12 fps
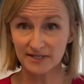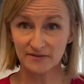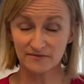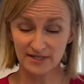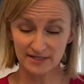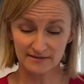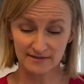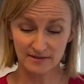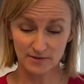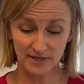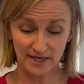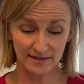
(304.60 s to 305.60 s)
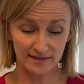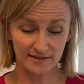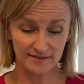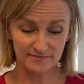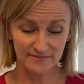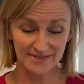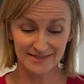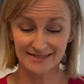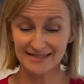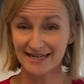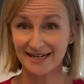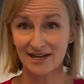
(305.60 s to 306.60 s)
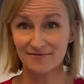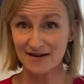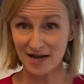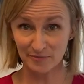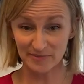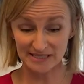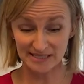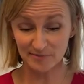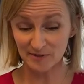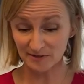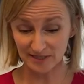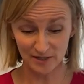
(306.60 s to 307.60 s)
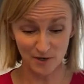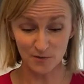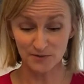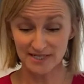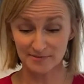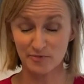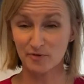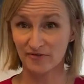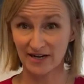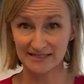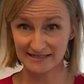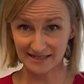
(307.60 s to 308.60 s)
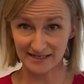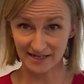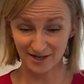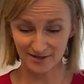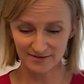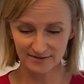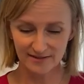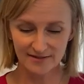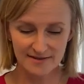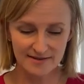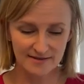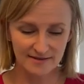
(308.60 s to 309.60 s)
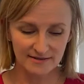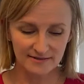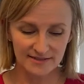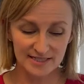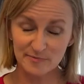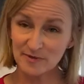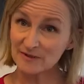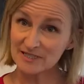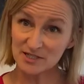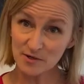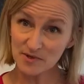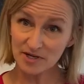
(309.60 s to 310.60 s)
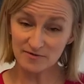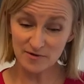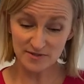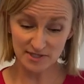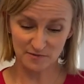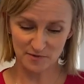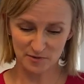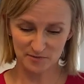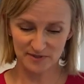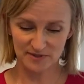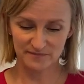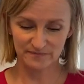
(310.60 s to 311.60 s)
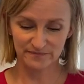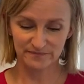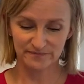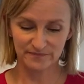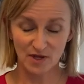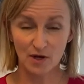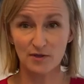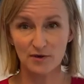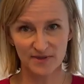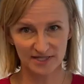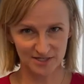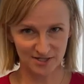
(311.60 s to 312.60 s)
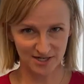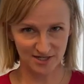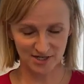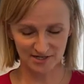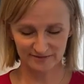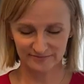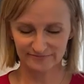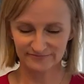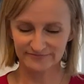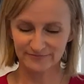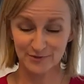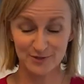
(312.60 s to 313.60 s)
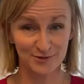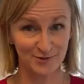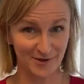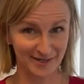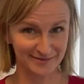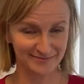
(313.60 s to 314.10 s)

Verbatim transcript: conveniently located, to date have not been typically known to provide daycare, typically don't have nursing rooms, although that's changing, which is great.